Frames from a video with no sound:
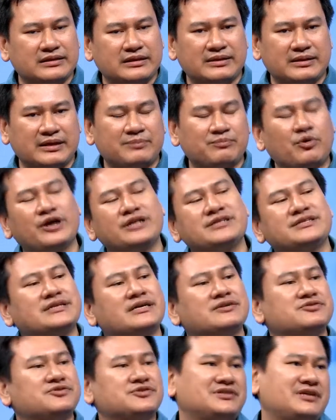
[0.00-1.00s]
It boils
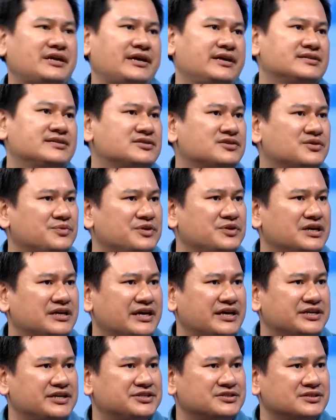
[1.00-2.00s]
down to science
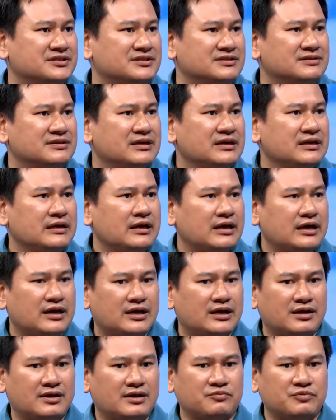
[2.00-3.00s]
communication, mm-hmm.
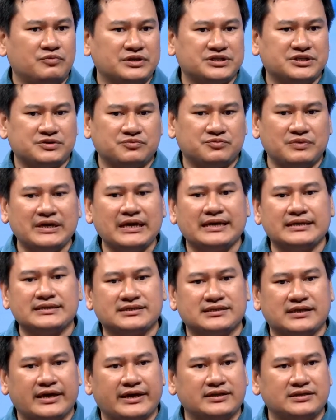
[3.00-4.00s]
uh, which we
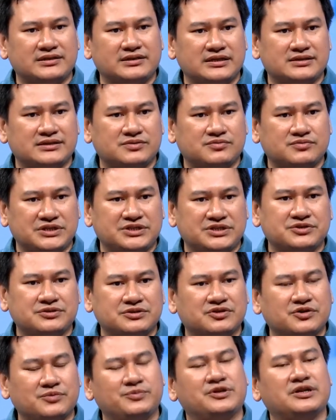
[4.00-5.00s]
as scientists, we
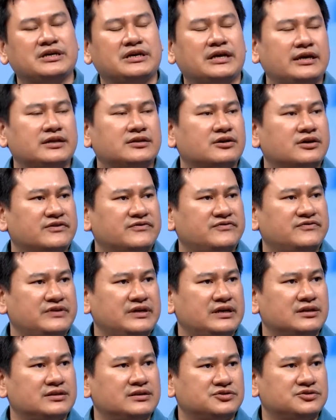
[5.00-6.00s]
should communicate our
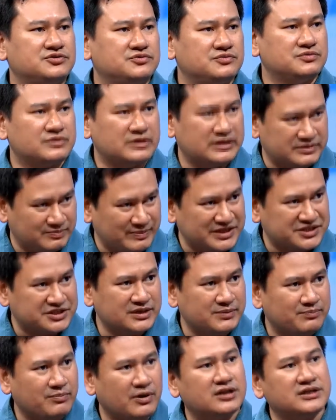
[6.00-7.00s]
field to,
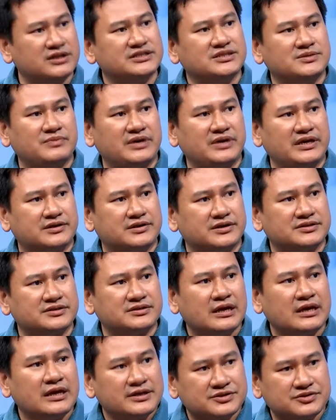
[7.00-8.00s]
especially
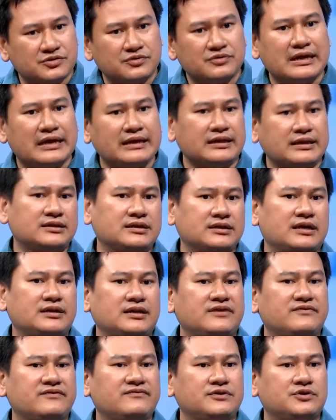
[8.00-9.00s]
policymakers, mm-hmm. so that it can
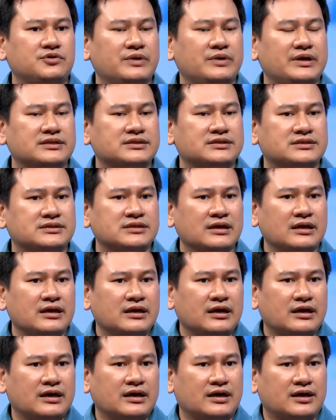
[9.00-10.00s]
influence
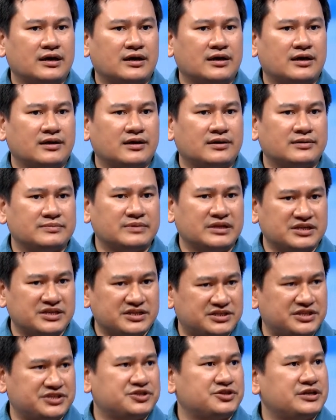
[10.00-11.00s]
uh, the
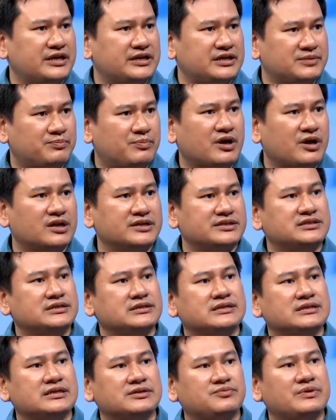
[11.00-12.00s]
decision and the
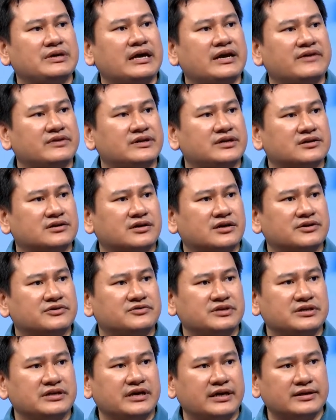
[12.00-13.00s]
policies that we have in the
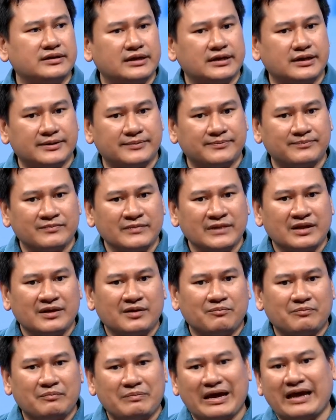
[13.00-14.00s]
country. And uh,
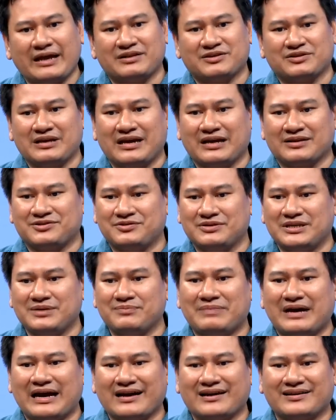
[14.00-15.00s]
mm-hmm. at, actually
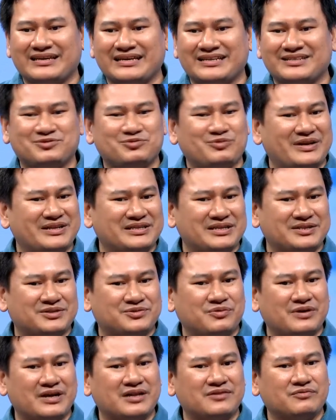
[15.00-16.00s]
back in twenty
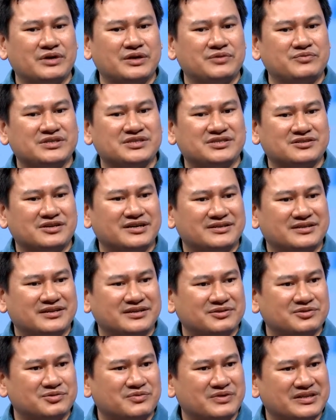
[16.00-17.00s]
twelve, when we
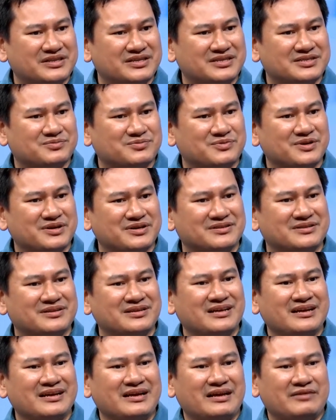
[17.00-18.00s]
started doing this work,
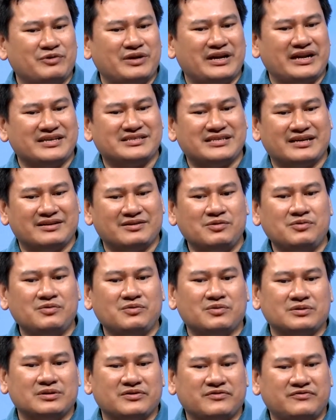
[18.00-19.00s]
when I said,
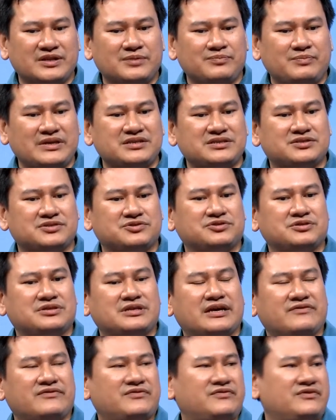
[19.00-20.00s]
oh, the Philippines should
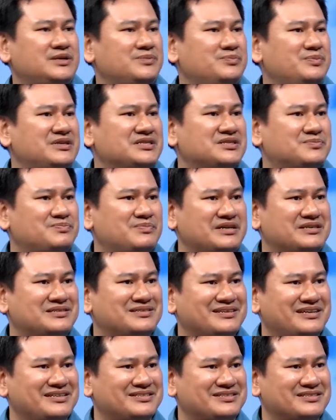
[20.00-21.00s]
have a Philippine
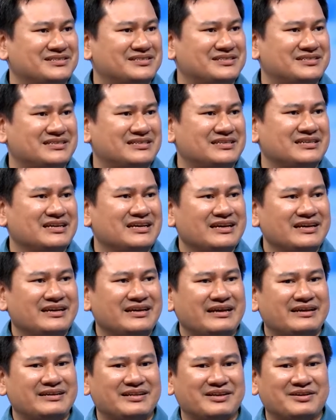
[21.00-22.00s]
Space Agency,
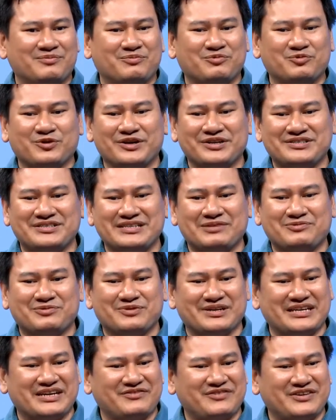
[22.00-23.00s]
the words that
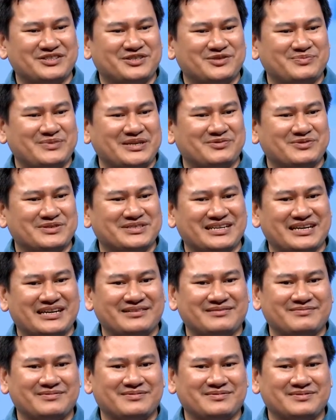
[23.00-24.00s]
were given to me was
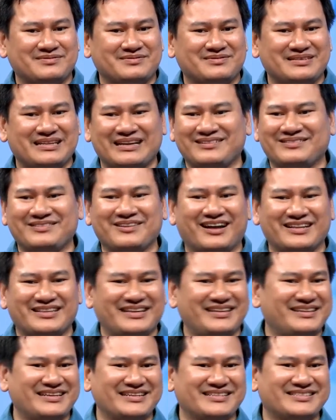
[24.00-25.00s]
that, that
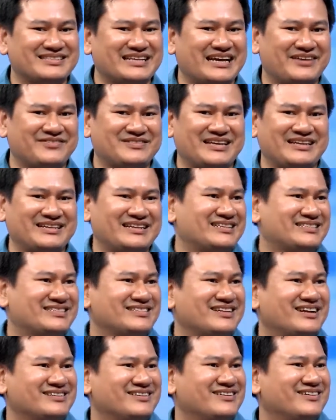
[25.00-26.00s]
not in this lifetime,
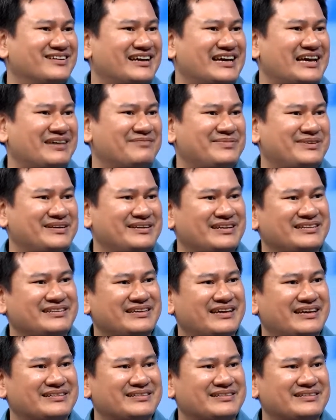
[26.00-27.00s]
that's not going to happen.
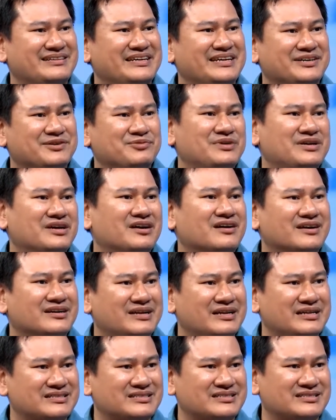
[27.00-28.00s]
And yet, mm-hmm. here we
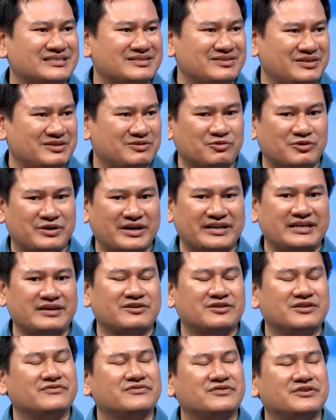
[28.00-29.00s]
are, that's it
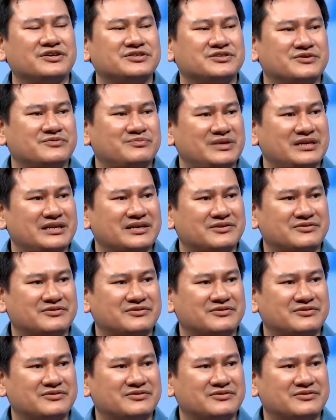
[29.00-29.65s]
already on the verge of being